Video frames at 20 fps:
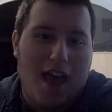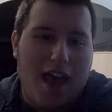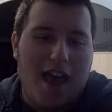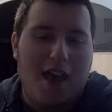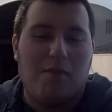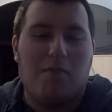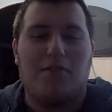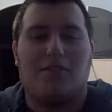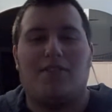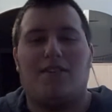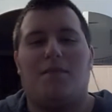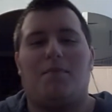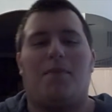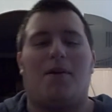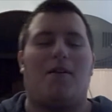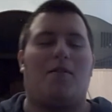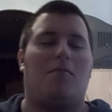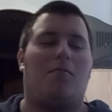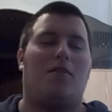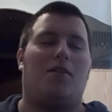Hey, what's up
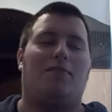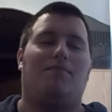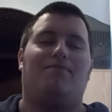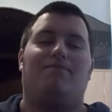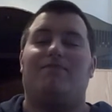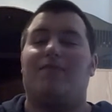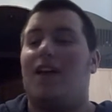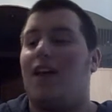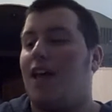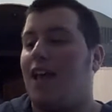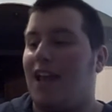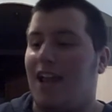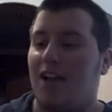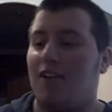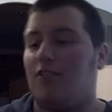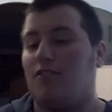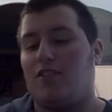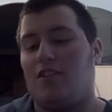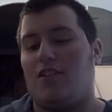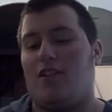everyone?
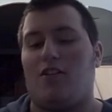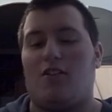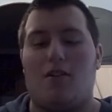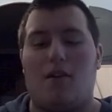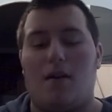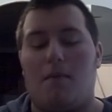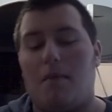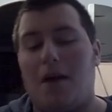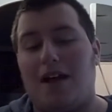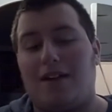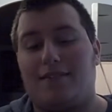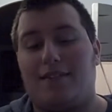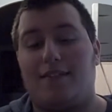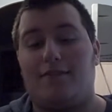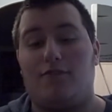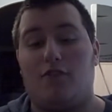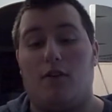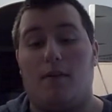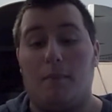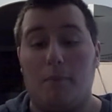Here's another
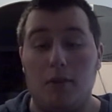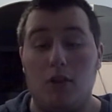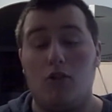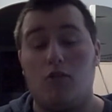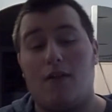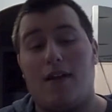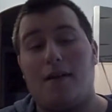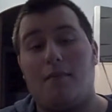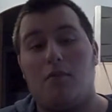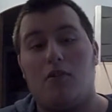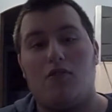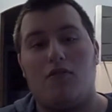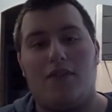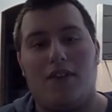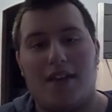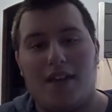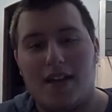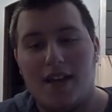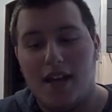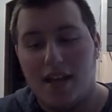unboxing for a Blu-ray
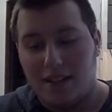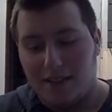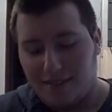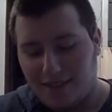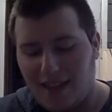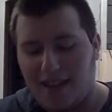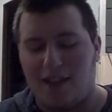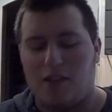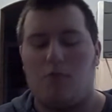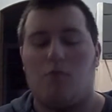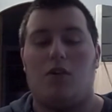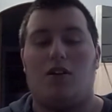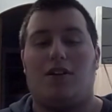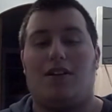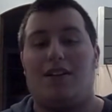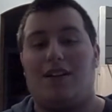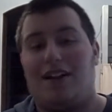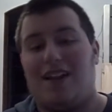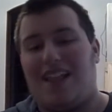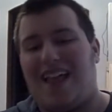movie. Second one
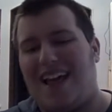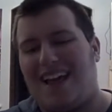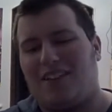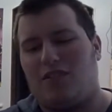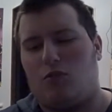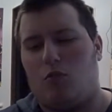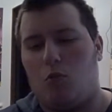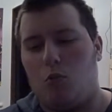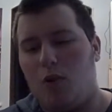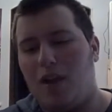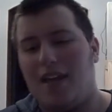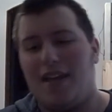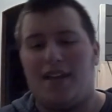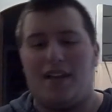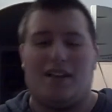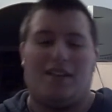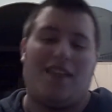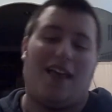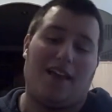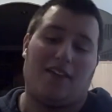in the last
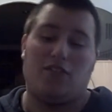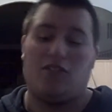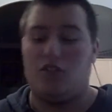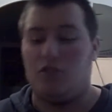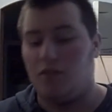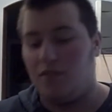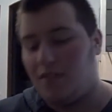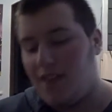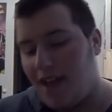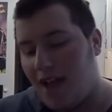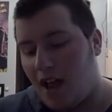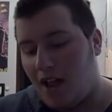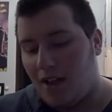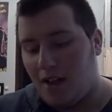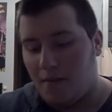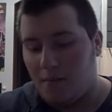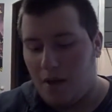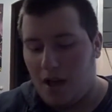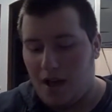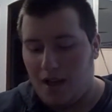week. Last Tuesday I
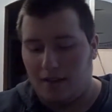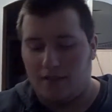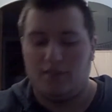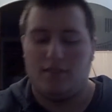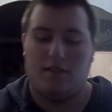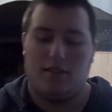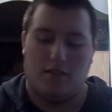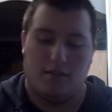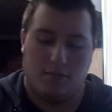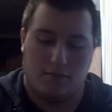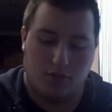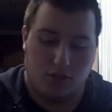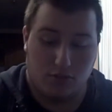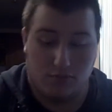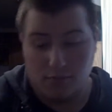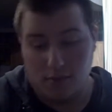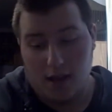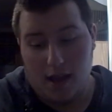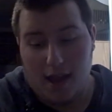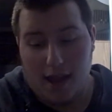unboxed, which
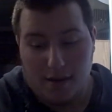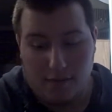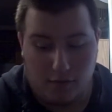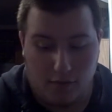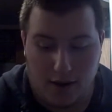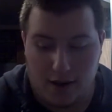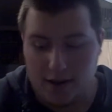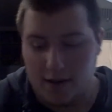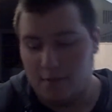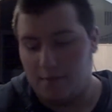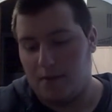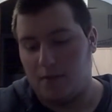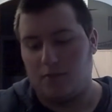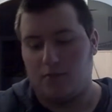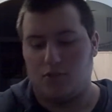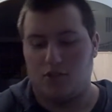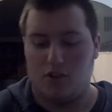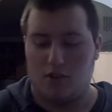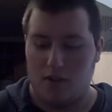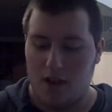I have it right here, might as
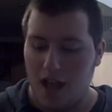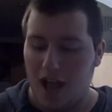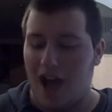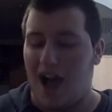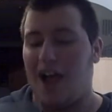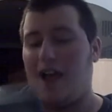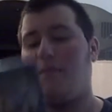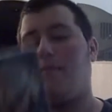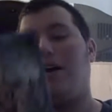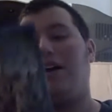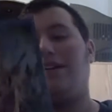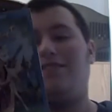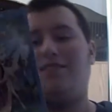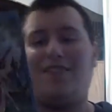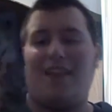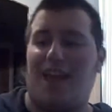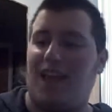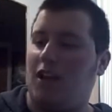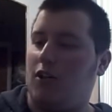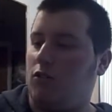well show it. I unboxed
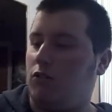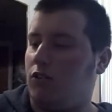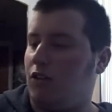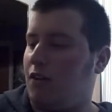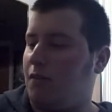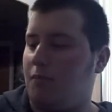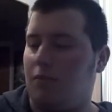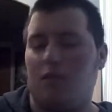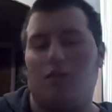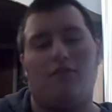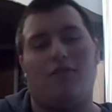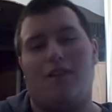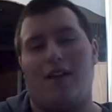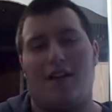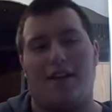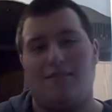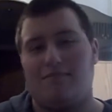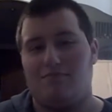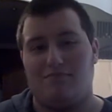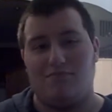Tangled on
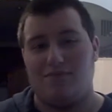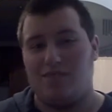Blu-ray.